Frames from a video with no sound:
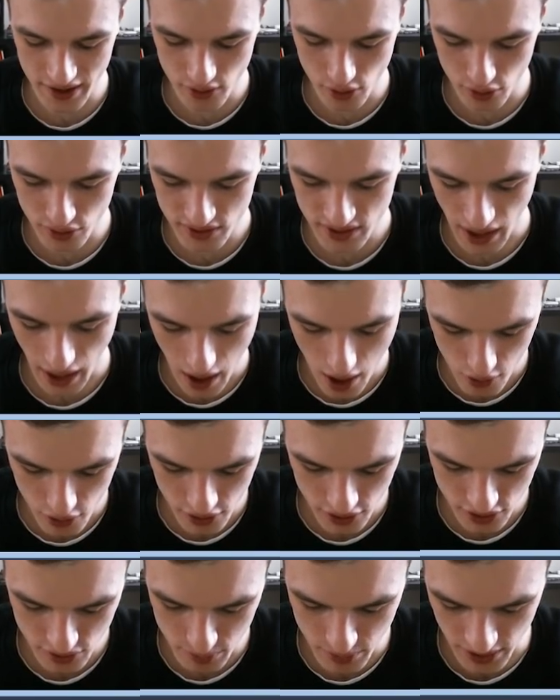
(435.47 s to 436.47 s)
those
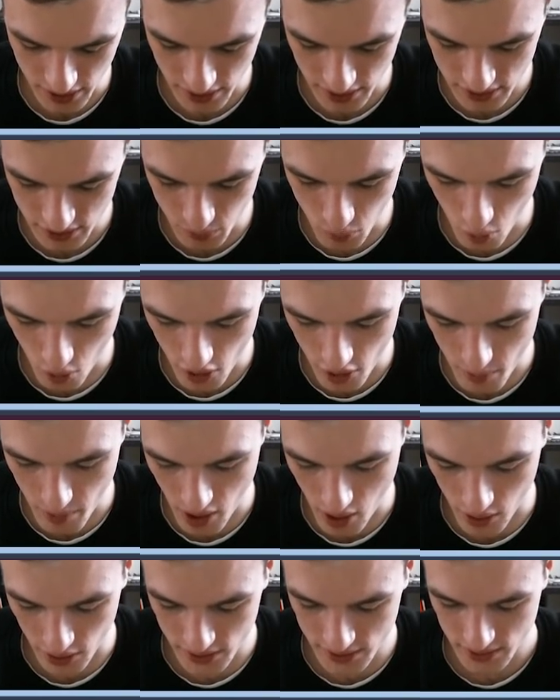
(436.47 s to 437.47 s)
towers, but it's more
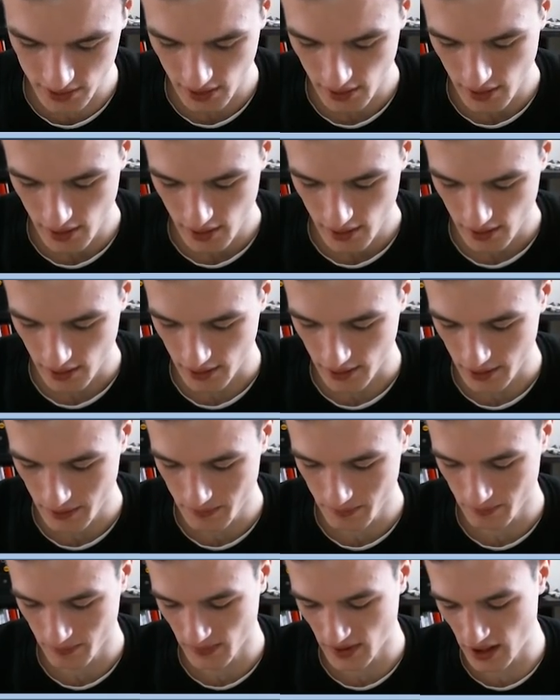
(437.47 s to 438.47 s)
about
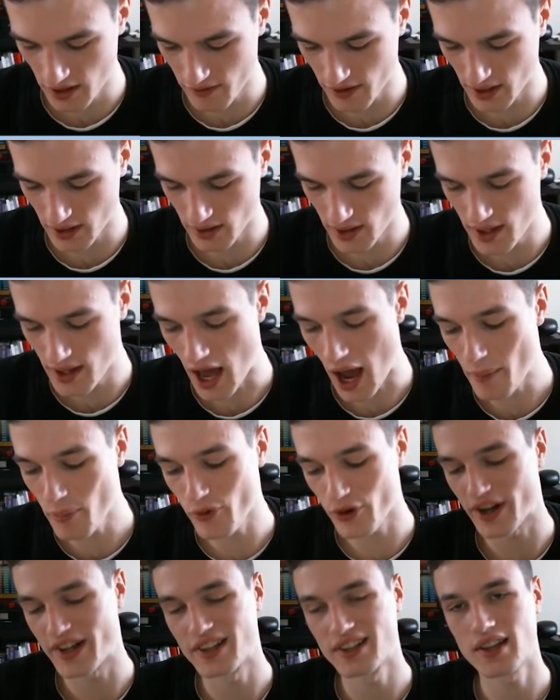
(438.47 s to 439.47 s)
giving the
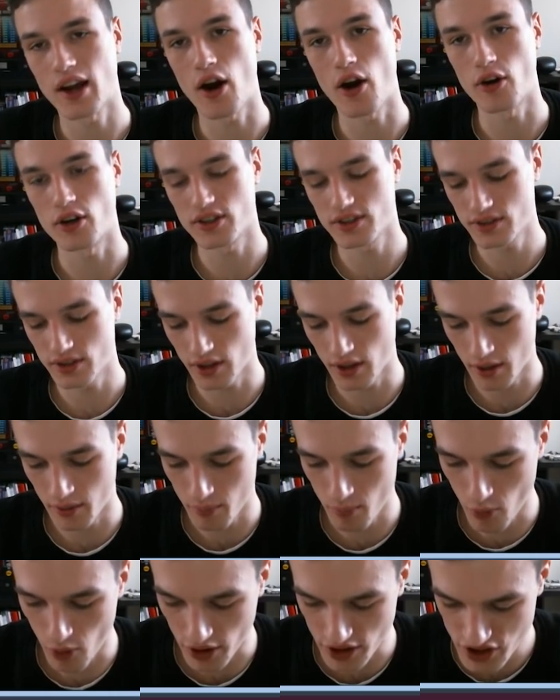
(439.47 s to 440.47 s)
upgraded towers
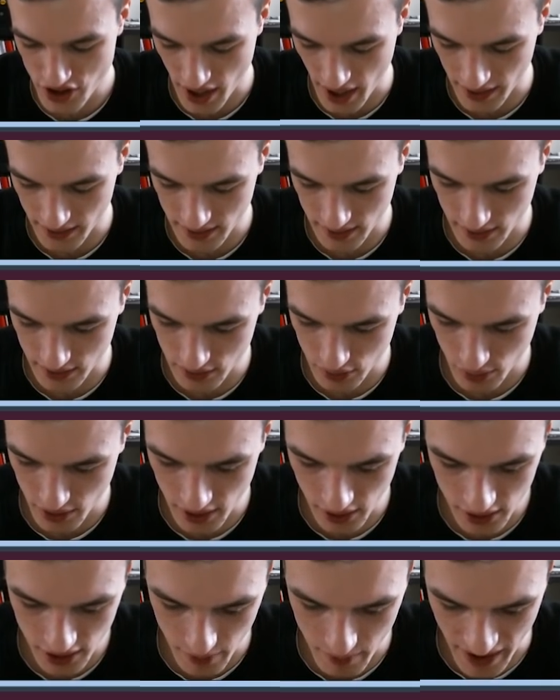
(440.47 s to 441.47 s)
more chances to
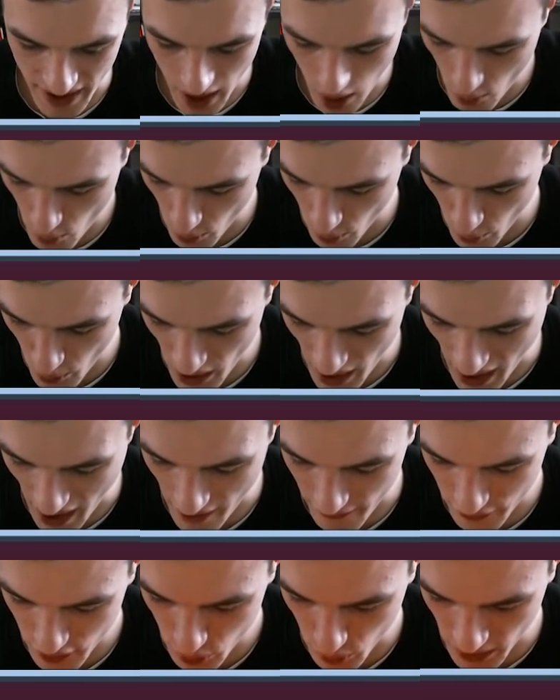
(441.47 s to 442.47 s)
kill them. And now we
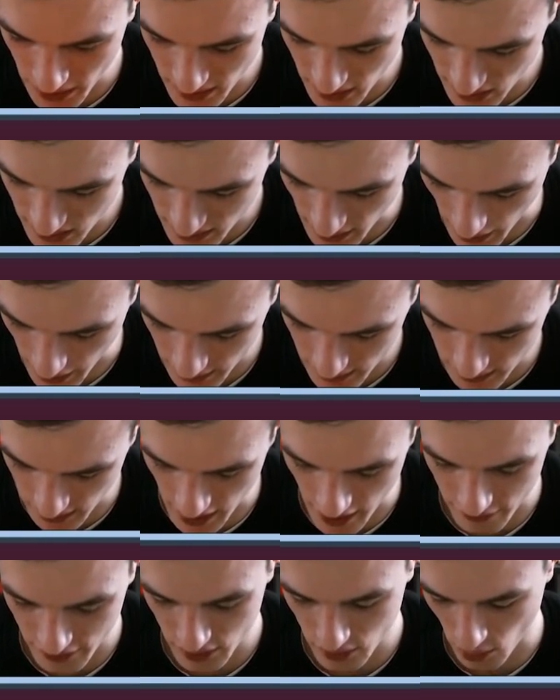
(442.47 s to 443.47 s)
have 20 seconds
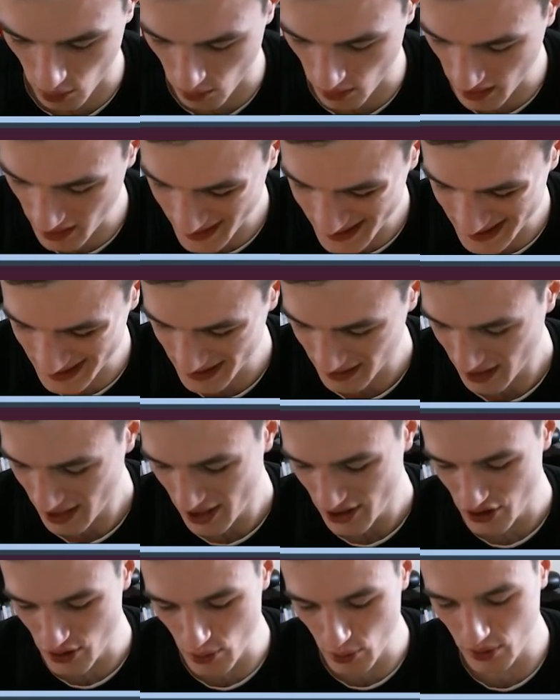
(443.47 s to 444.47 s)
left, so let's
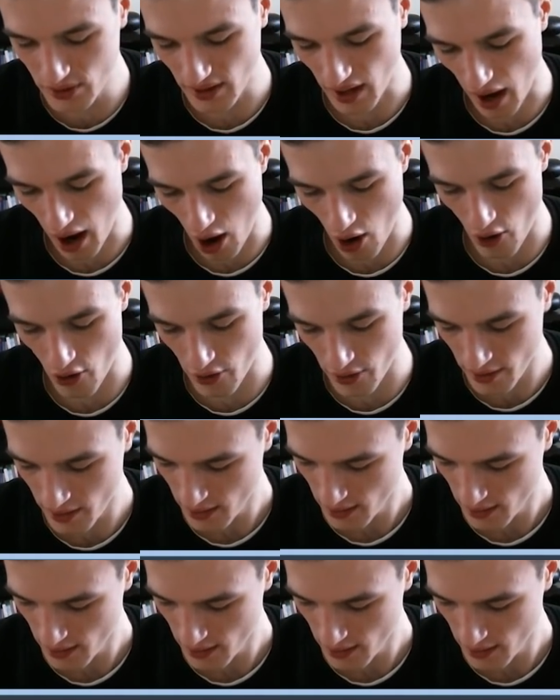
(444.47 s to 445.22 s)
use our